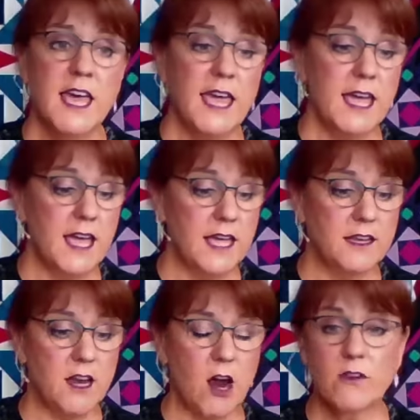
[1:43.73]

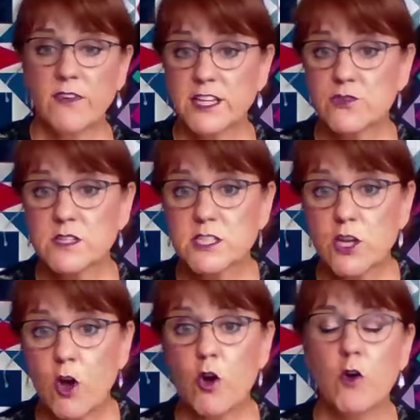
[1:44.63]
and our veterans
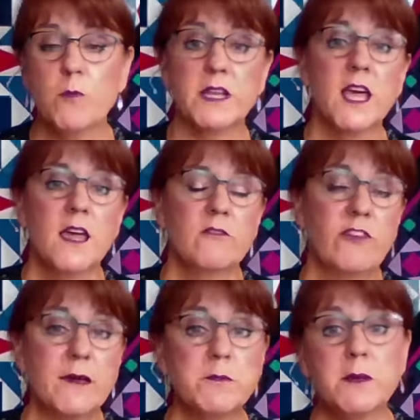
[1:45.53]
home and
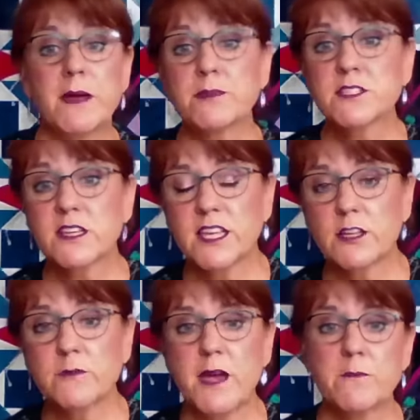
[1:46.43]
family members of
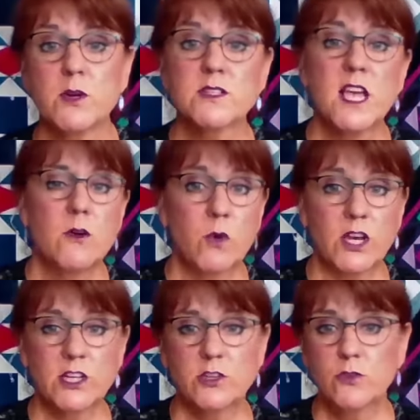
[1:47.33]
guild members, we're
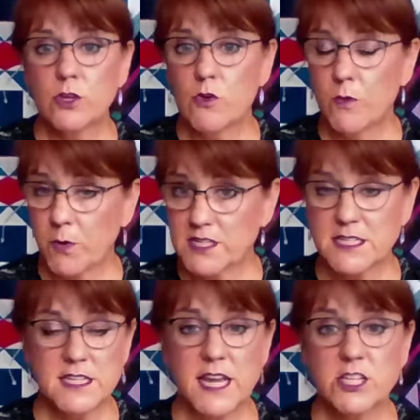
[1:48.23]
going to do the whole
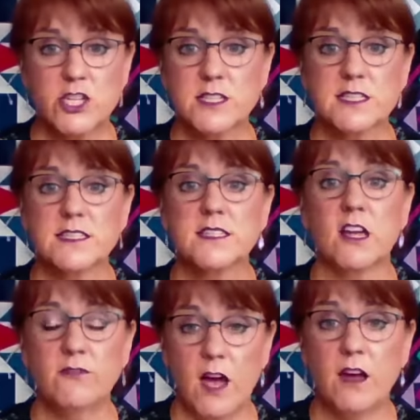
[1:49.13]
presentations and
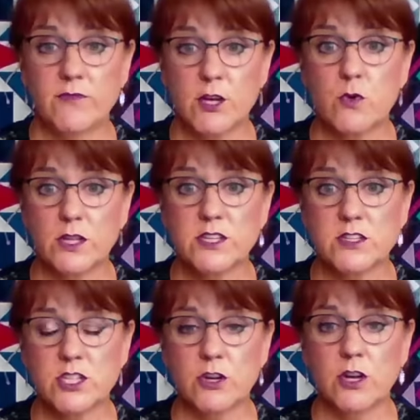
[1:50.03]
stuff of the quilts
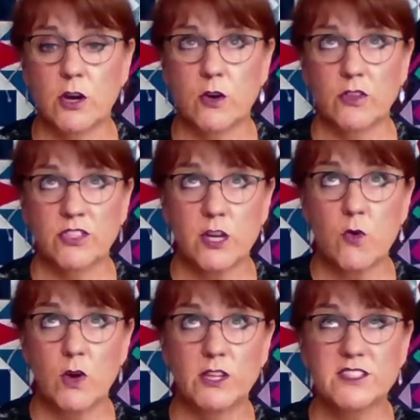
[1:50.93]
as you go, the
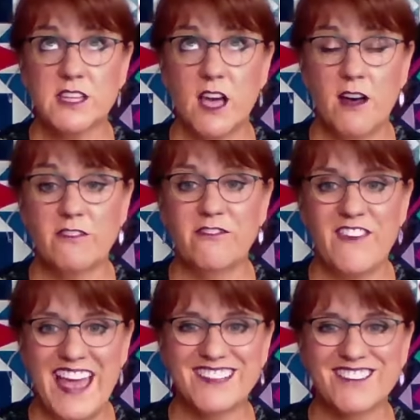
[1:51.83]
quilts of
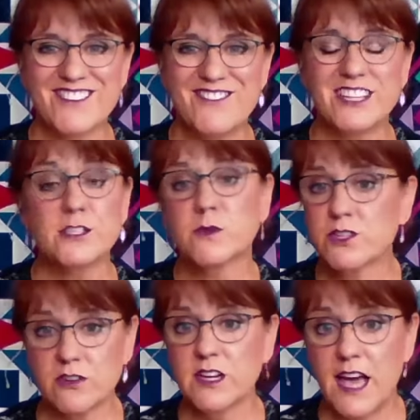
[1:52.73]
valor quilts, which
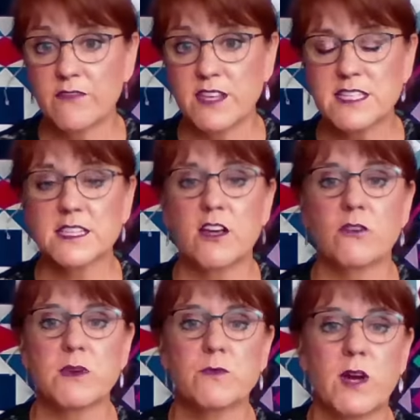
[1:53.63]
are obviously all
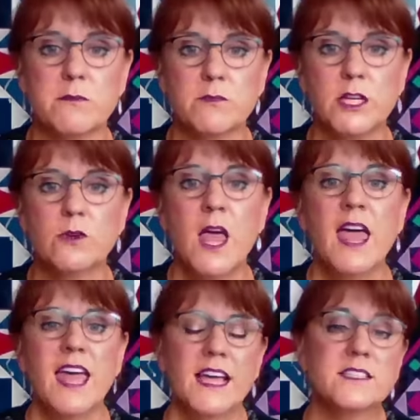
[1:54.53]
red, white, and blue.
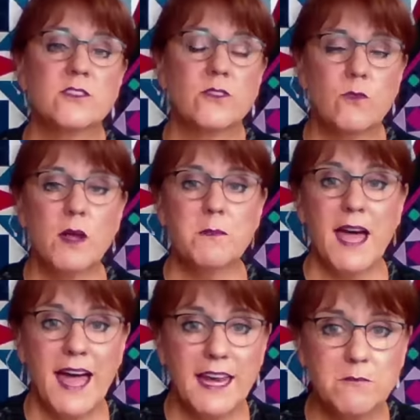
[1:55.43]
And so the one
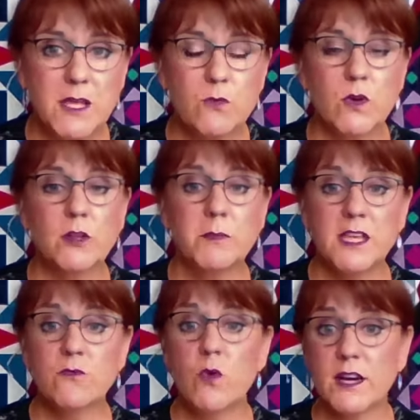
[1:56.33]
behind me will
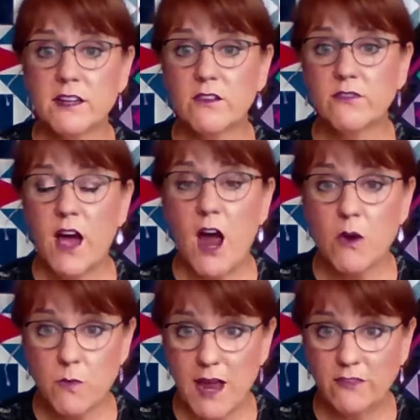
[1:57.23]
be one of our
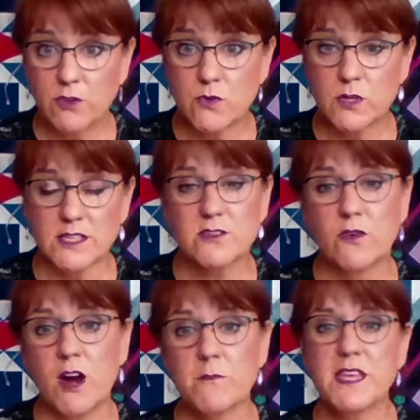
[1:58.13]
raffle quilts. So
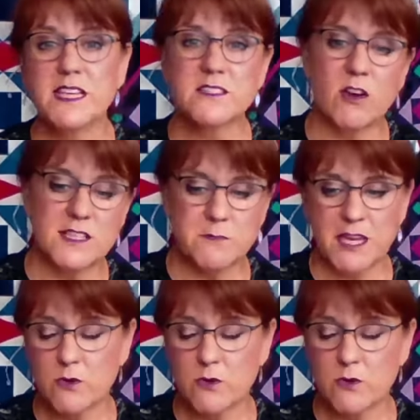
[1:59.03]
our bees always make